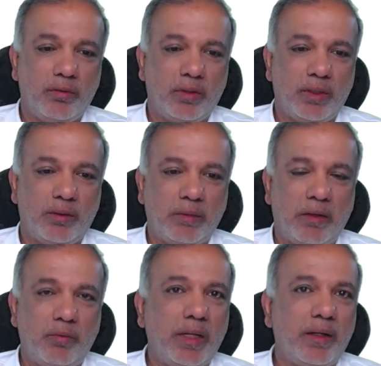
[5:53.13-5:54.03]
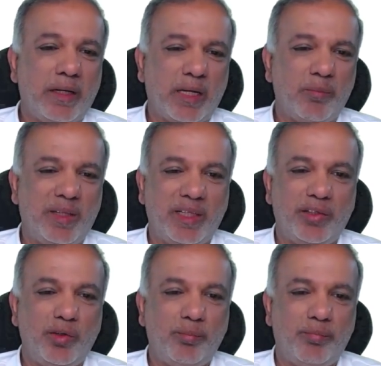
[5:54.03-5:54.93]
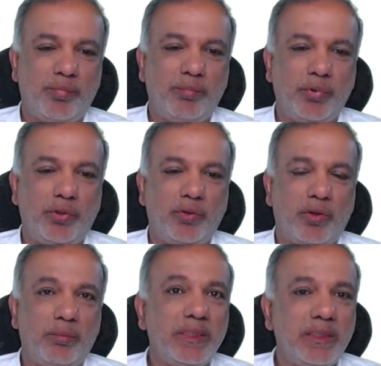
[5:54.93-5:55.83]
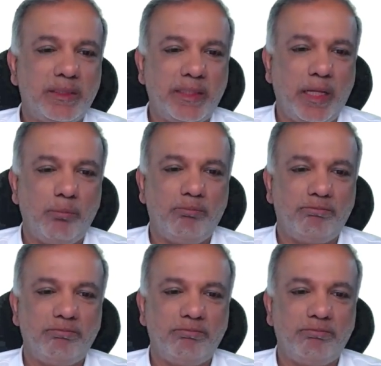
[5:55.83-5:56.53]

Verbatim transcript: Um, I would recommend that you put your business name,